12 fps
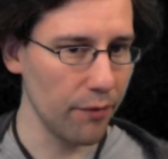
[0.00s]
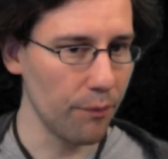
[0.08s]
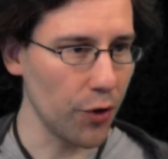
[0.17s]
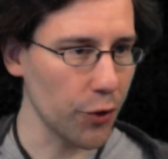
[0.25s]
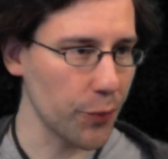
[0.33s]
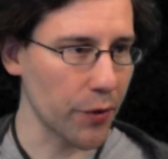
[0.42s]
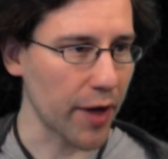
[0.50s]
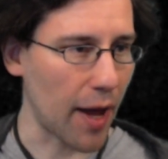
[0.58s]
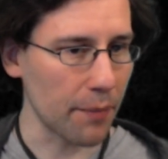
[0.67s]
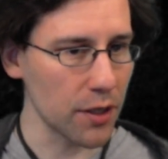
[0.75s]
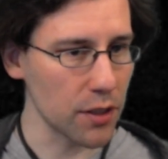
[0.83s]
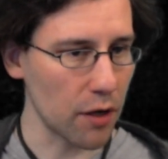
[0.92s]
multiple
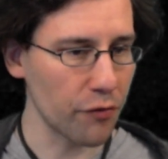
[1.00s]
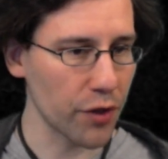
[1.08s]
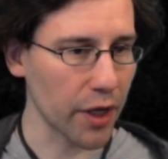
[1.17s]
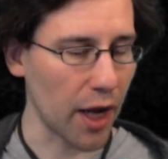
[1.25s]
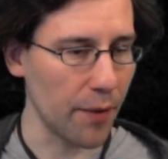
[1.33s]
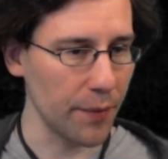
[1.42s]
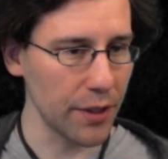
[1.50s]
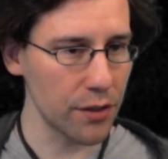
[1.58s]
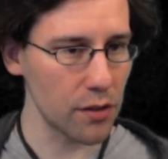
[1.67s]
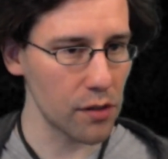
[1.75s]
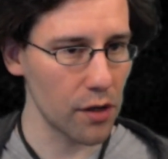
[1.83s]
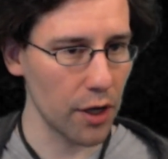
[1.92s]
copies of the
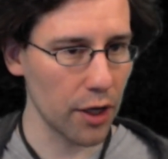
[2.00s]
commons,